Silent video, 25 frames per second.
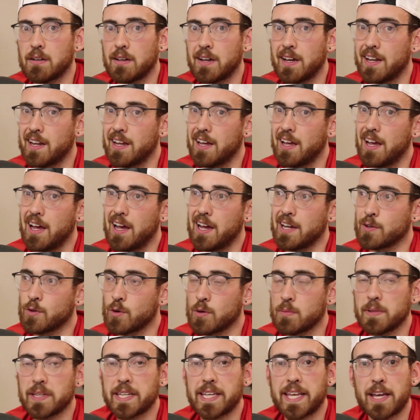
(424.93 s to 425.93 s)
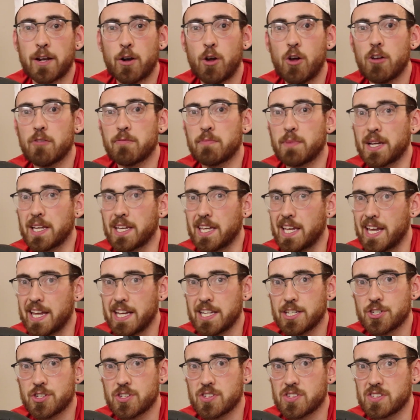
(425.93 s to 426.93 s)
I normally get all of my
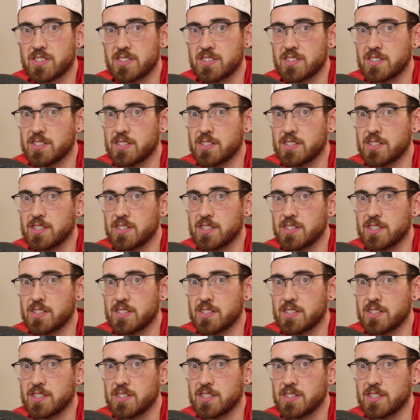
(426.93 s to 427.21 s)
gauges and